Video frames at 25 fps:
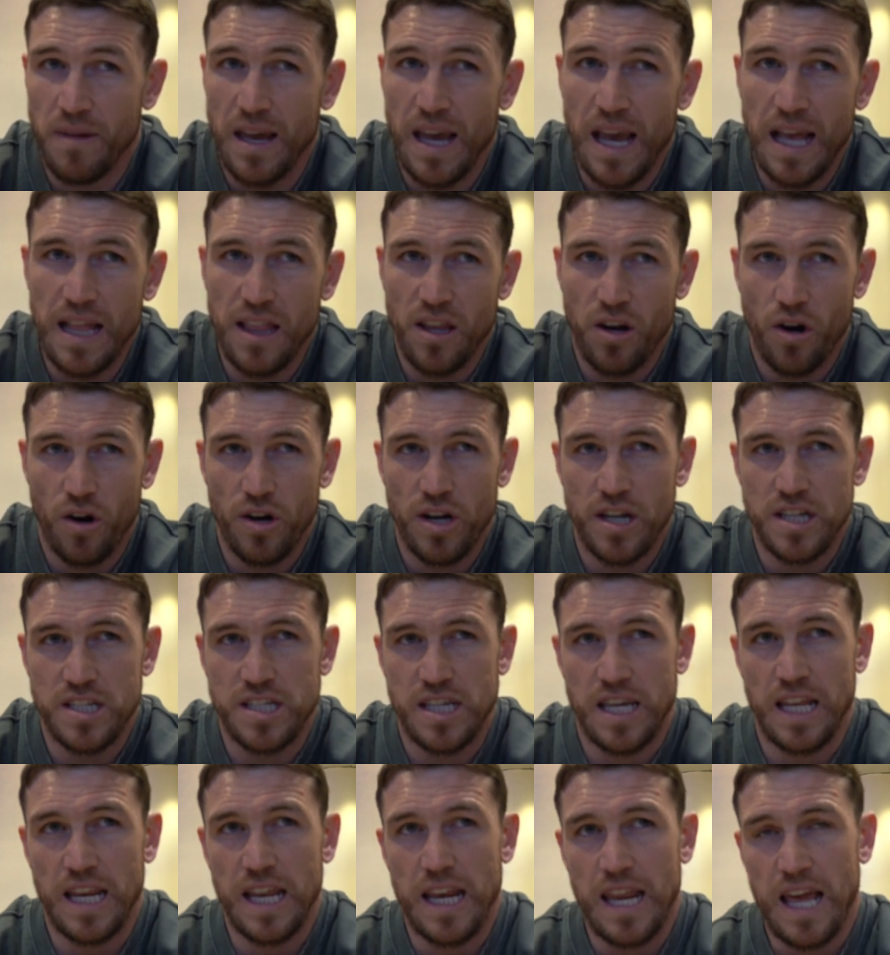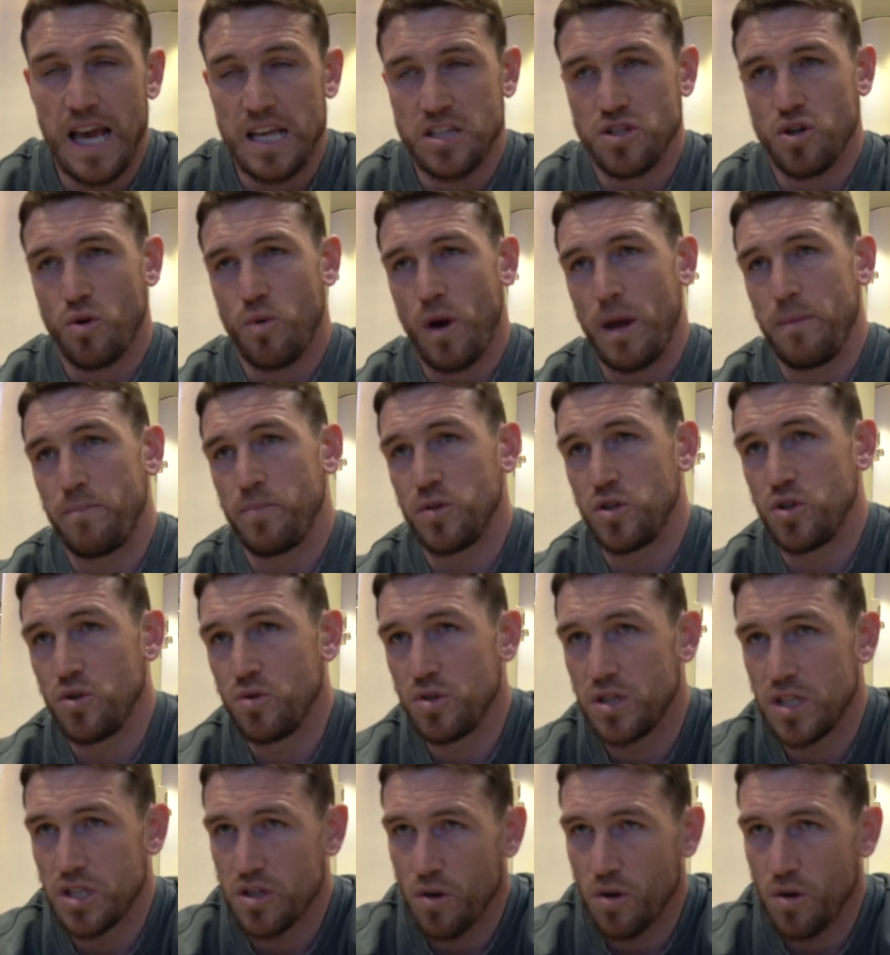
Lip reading: earlier on in his career he hasn't quite produced.